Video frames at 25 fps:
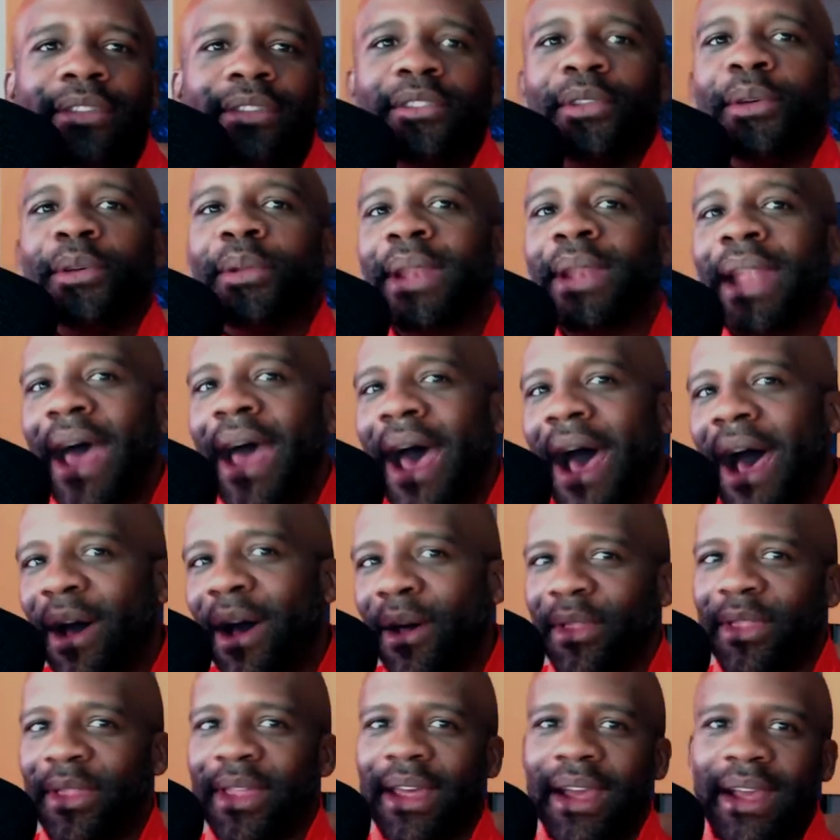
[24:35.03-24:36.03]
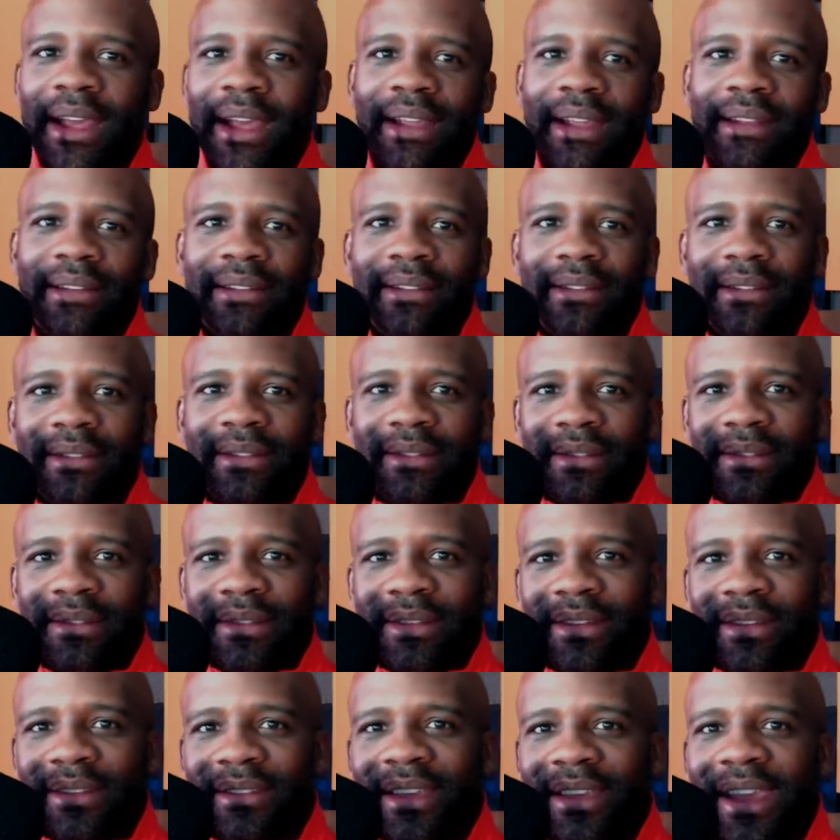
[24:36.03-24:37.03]
So now that
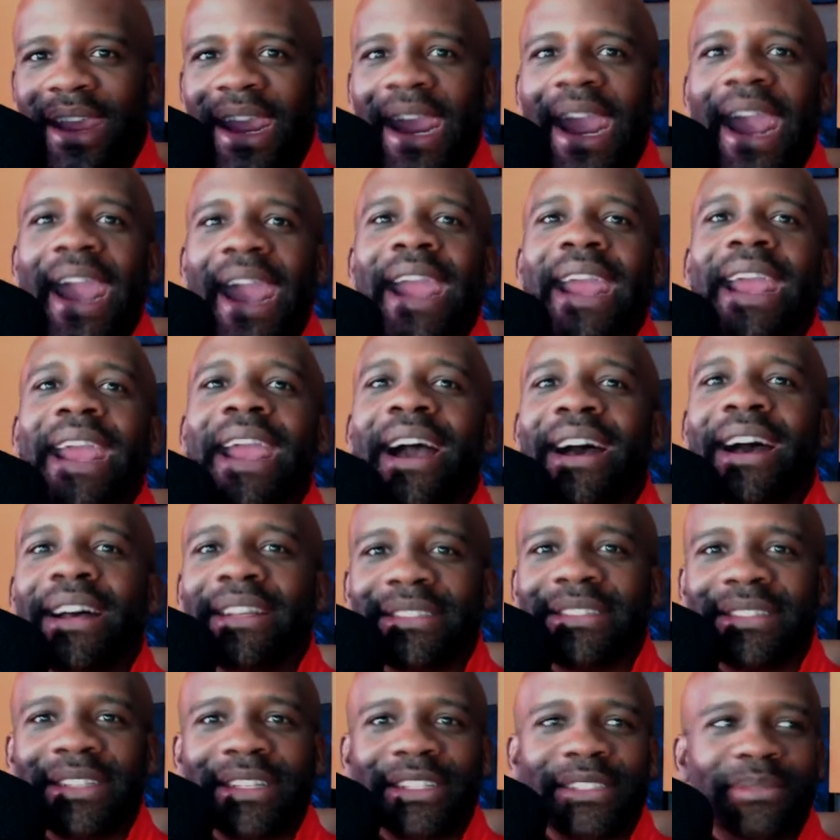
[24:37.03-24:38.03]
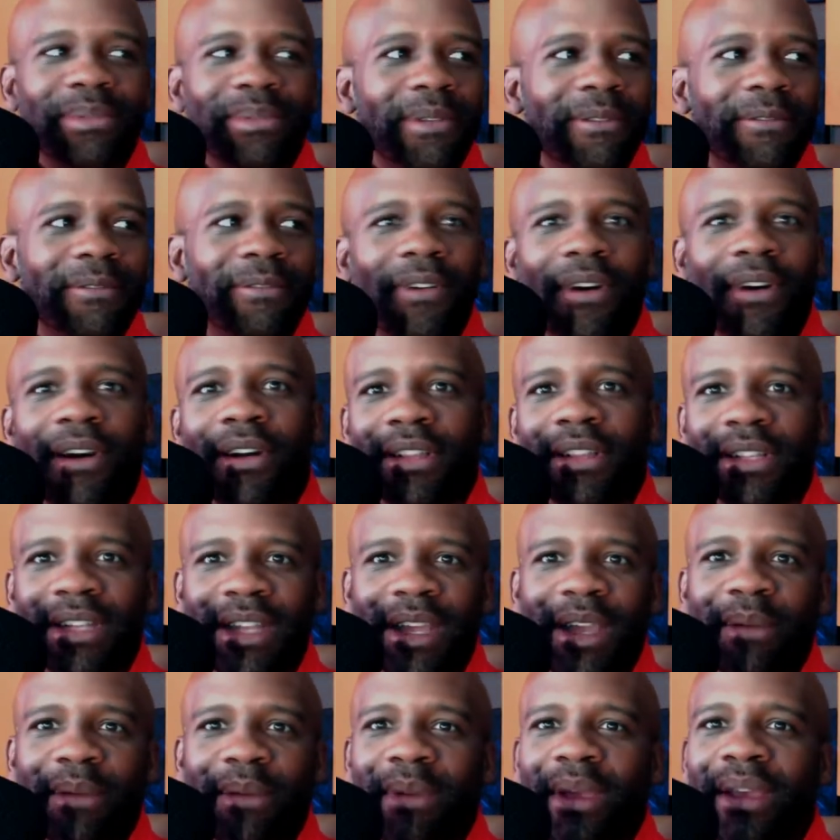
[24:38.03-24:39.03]
this chaos has befallen
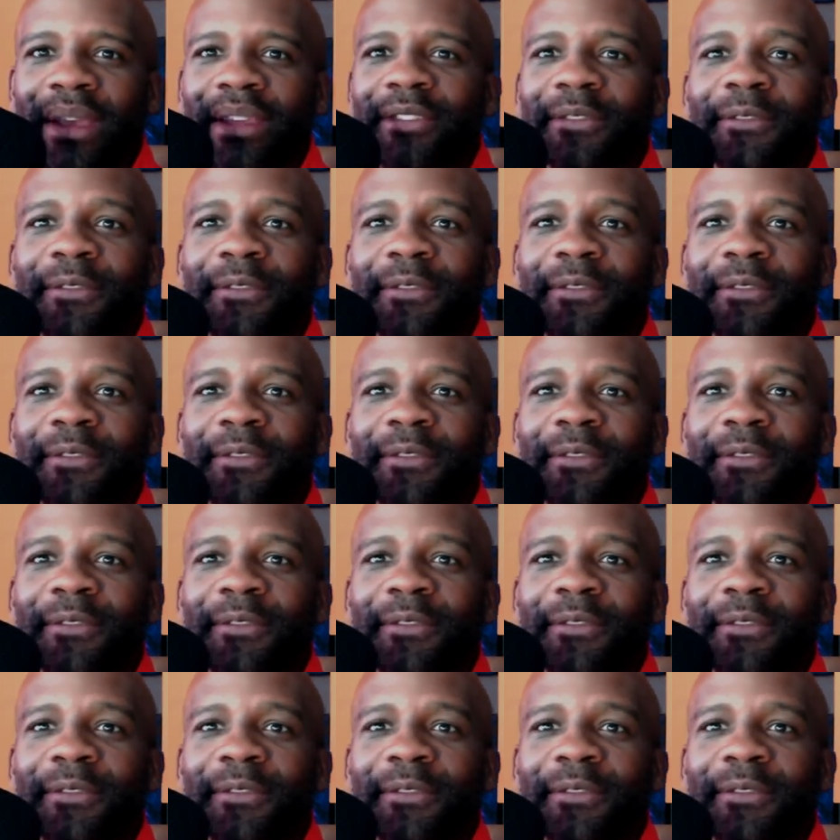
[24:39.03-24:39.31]
him, his